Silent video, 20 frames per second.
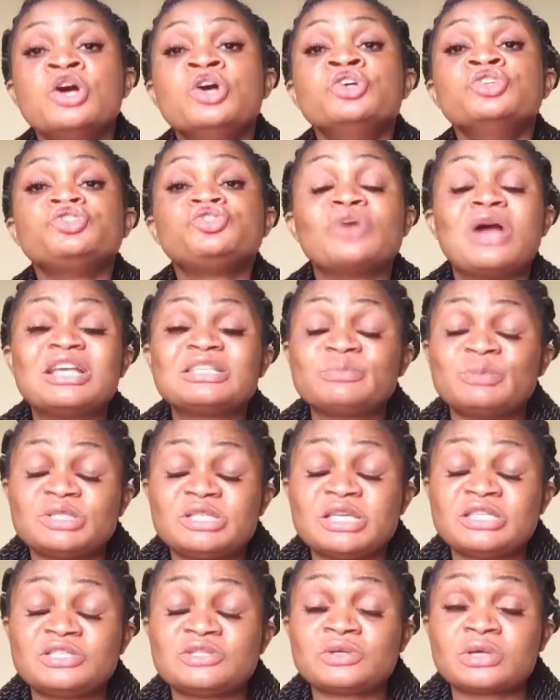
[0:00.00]
try as
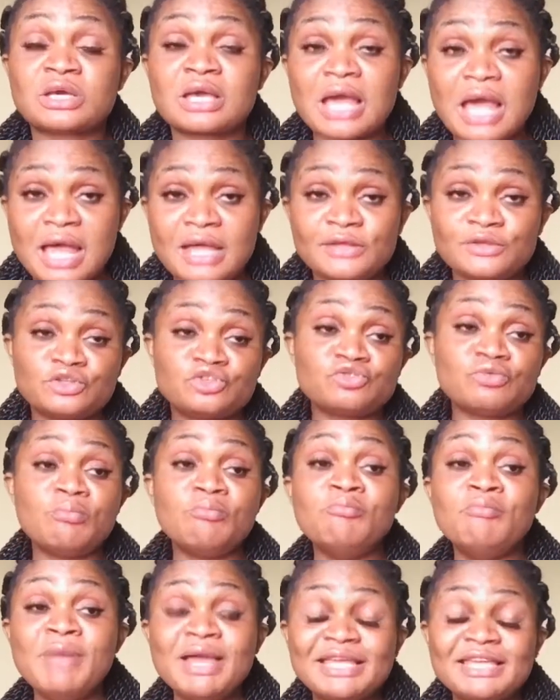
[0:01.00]
much as you can to
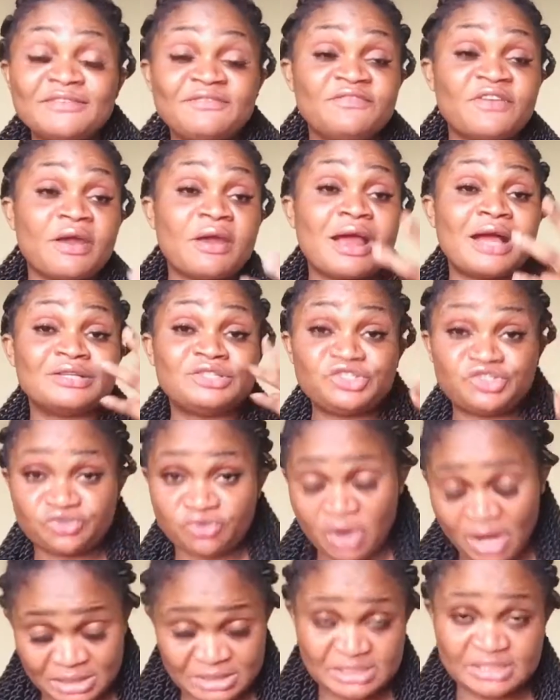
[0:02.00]
make it very
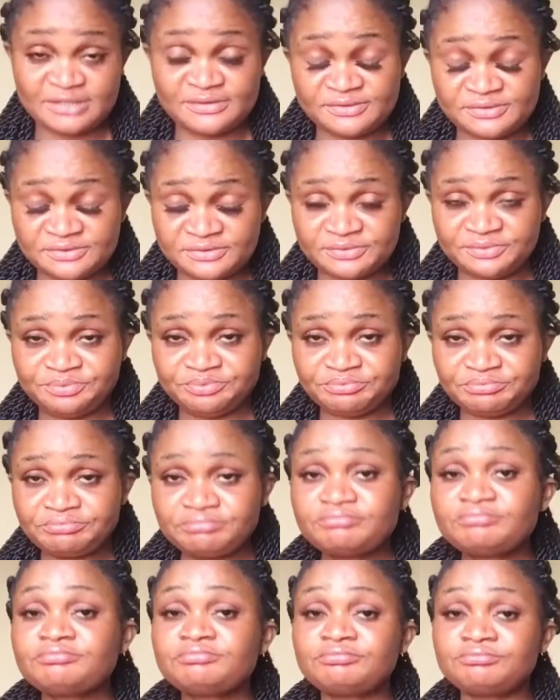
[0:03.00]
attractive.
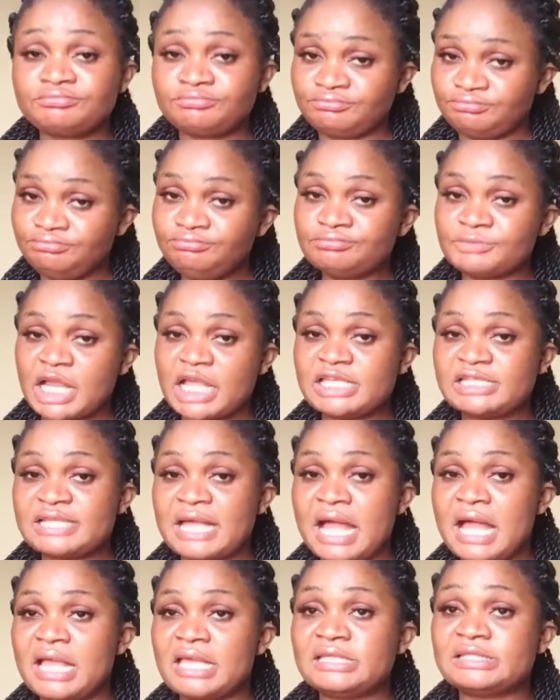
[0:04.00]
Is
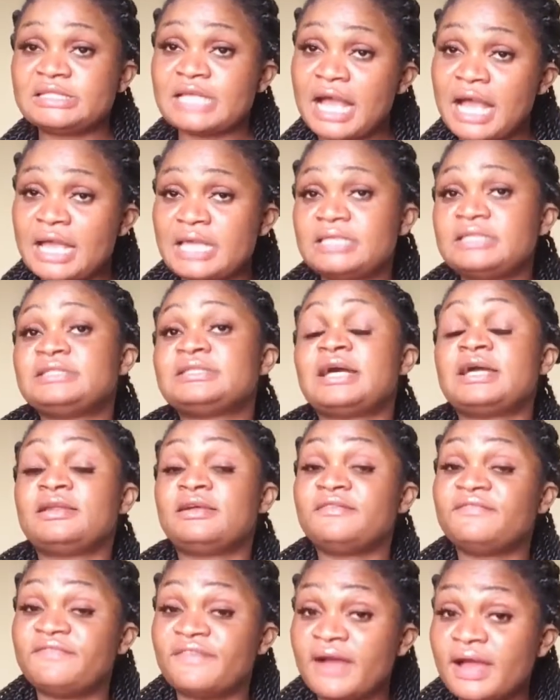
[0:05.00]
that an
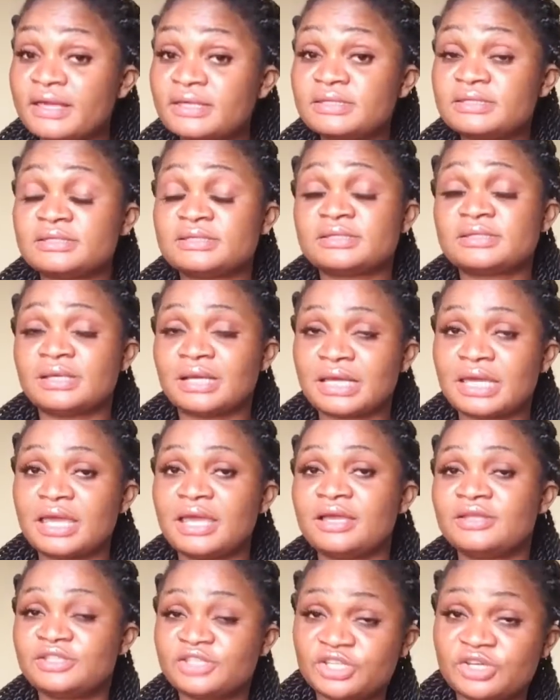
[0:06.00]
advice?
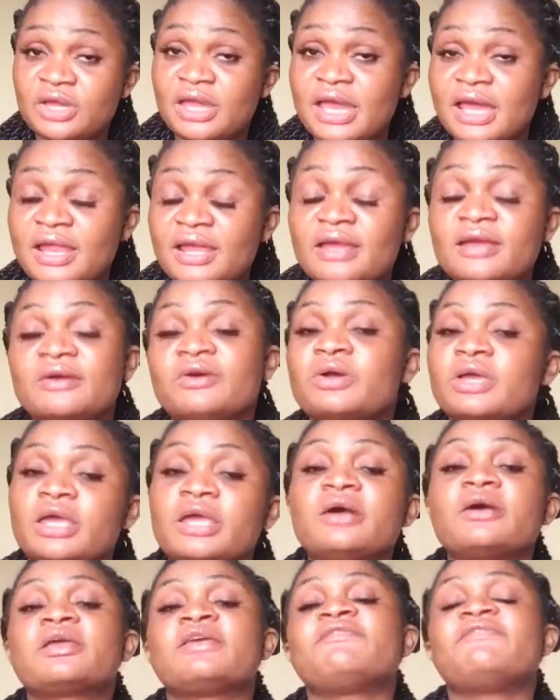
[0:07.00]
Okay, did get it?
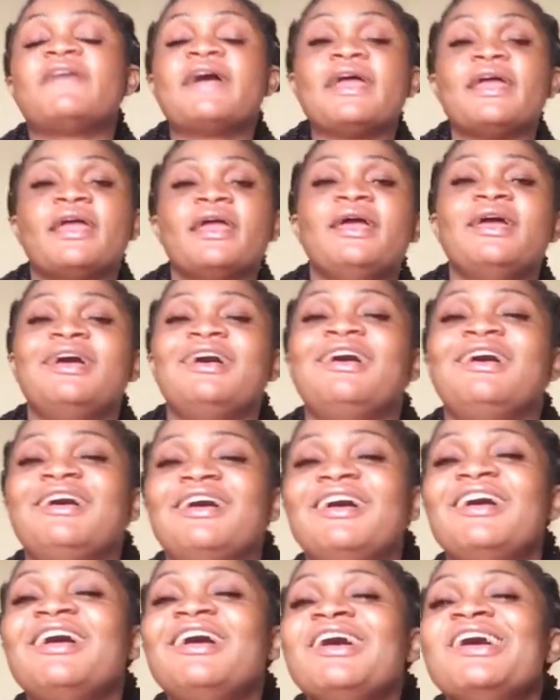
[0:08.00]
Okay, fine.
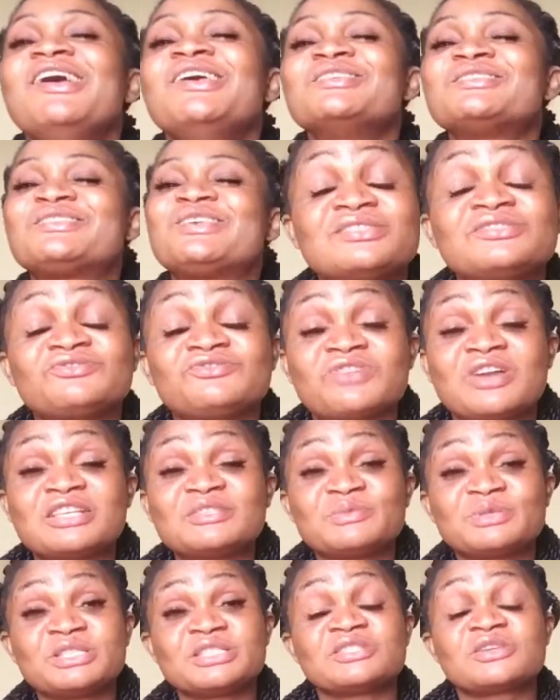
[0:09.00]
So try as
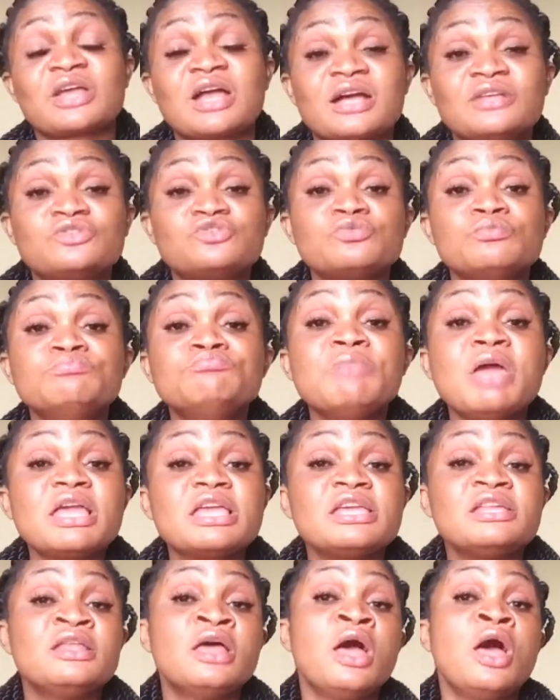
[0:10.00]
much as you can to
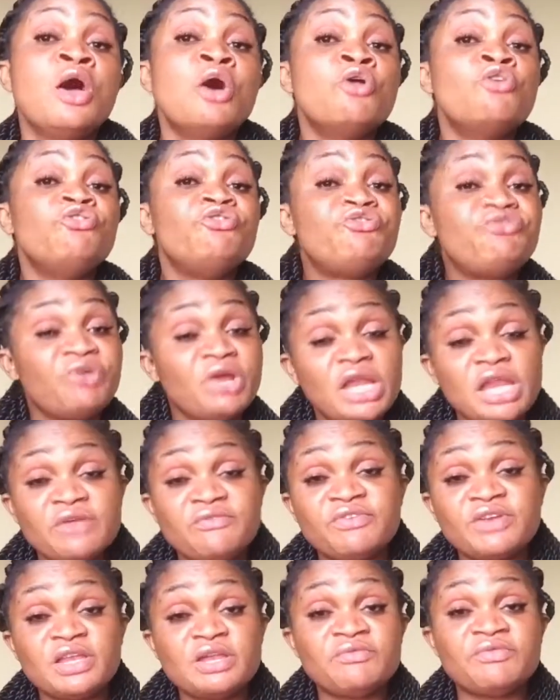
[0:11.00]
make it really,
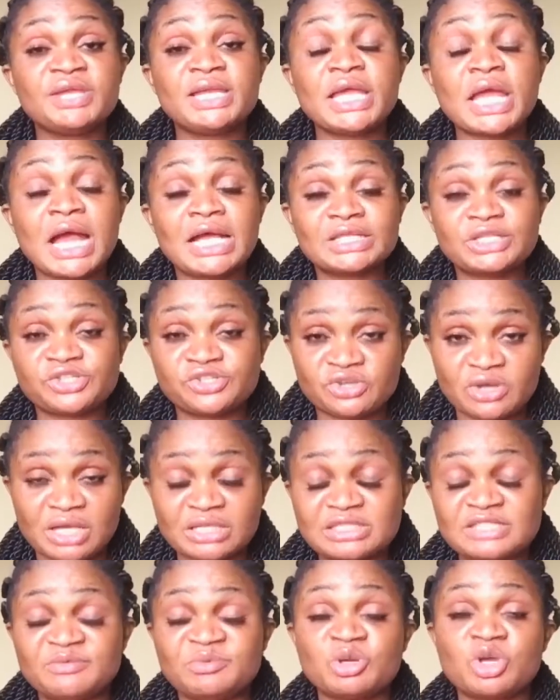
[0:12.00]
really, really
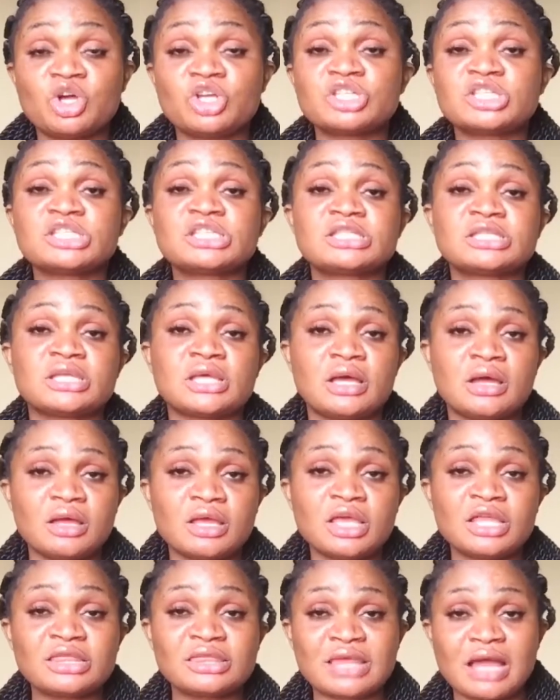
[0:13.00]
attractive, because
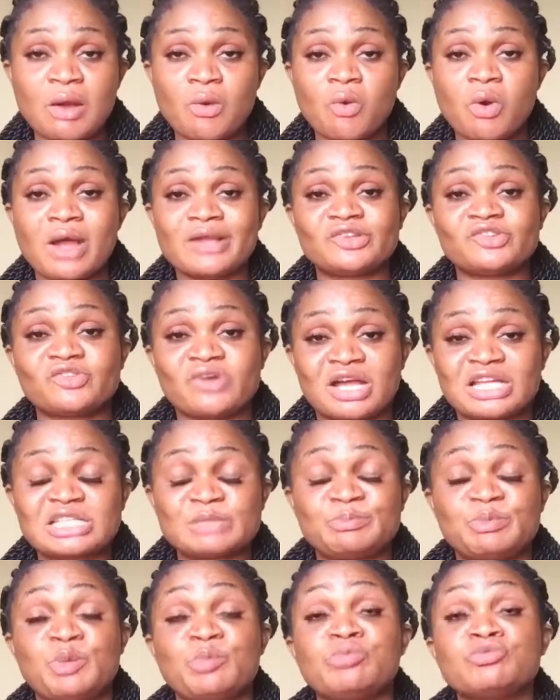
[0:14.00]
that will
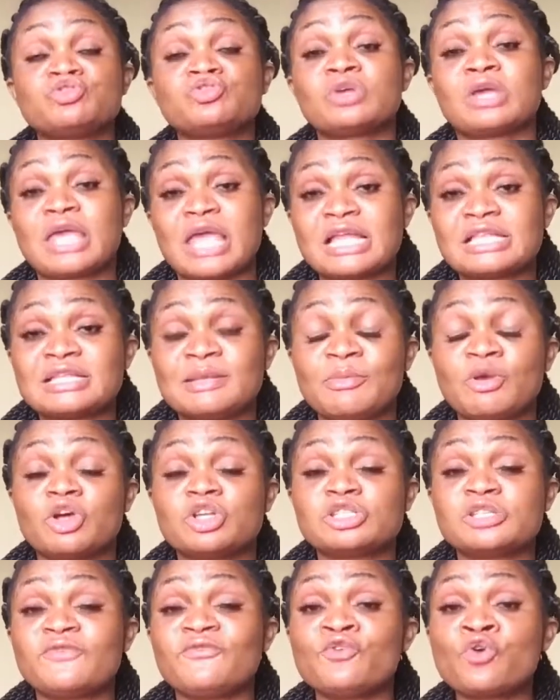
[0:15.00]
attract people to get it.
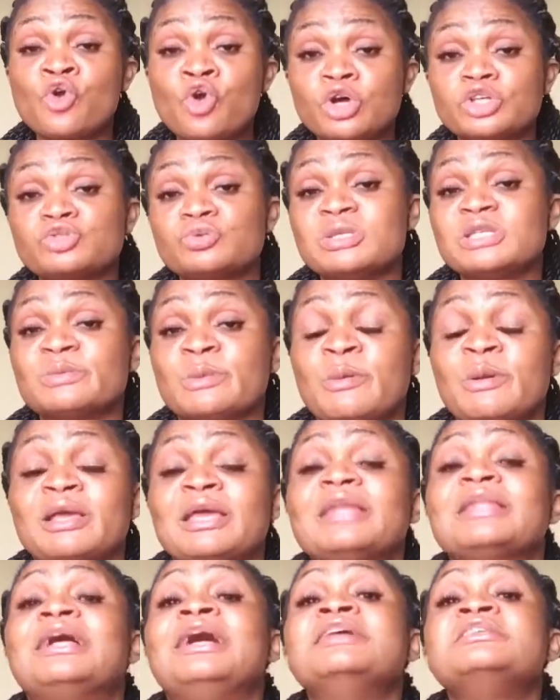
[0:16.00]
Because if you go to a
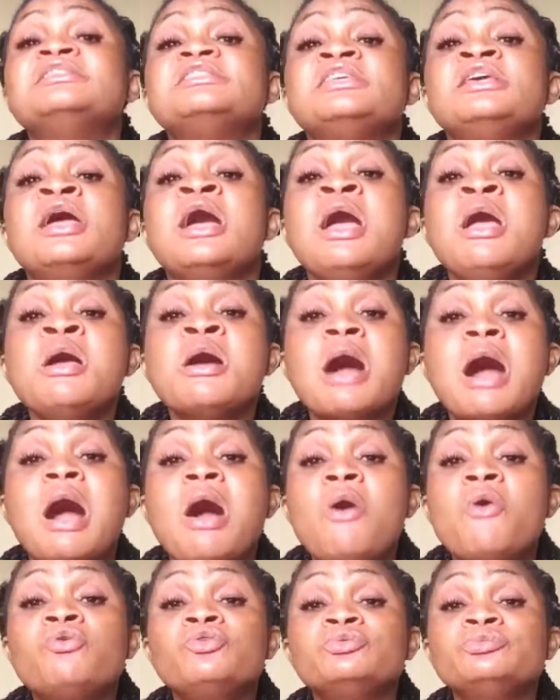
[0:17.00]
supermarket and see
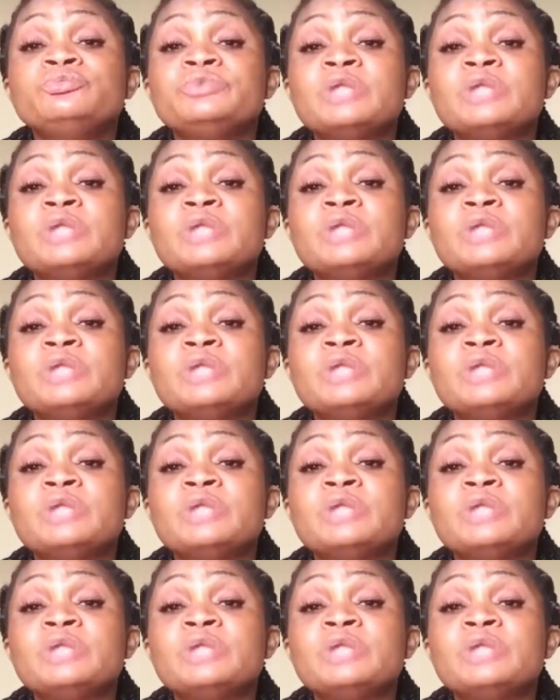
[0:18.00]
how